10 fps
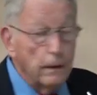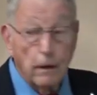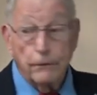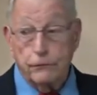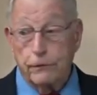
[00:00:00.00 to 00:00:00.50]

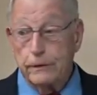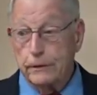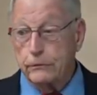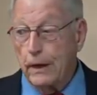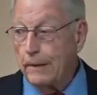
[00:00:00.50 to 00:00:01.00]
And on the street,
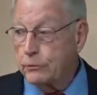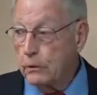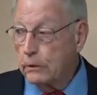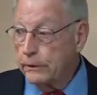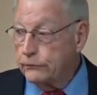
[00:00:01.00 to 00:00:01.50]
that's
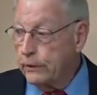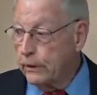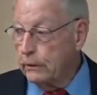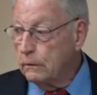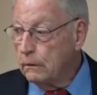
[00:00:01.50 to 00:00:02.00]
absolutely
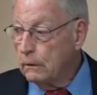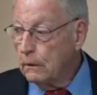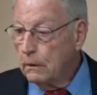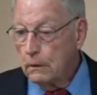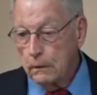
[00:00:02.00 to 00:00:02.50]
insane.
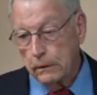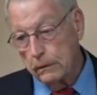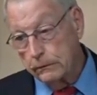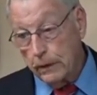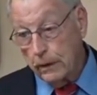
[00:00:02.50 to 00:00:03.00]

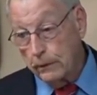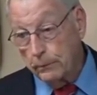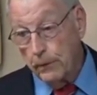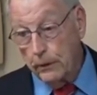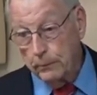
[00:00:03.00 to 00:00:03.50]
Because you got
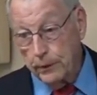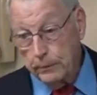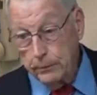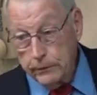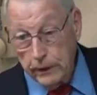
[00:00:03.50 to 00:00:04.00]
other, other
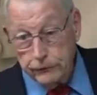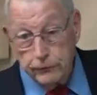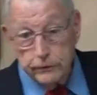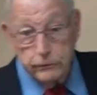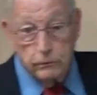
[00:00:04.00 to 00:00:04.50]
people and you got
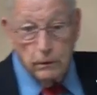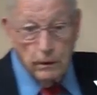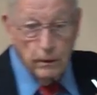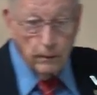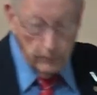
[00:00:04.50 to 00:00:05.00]
streets that
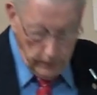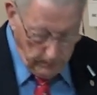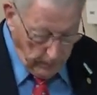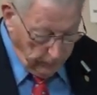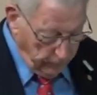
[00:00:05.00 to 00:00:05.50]
aren't, aren't
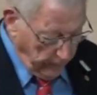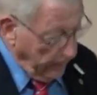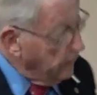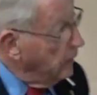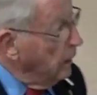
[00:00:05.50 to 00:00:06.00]
really built for
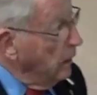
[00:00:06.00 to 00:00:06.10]
that.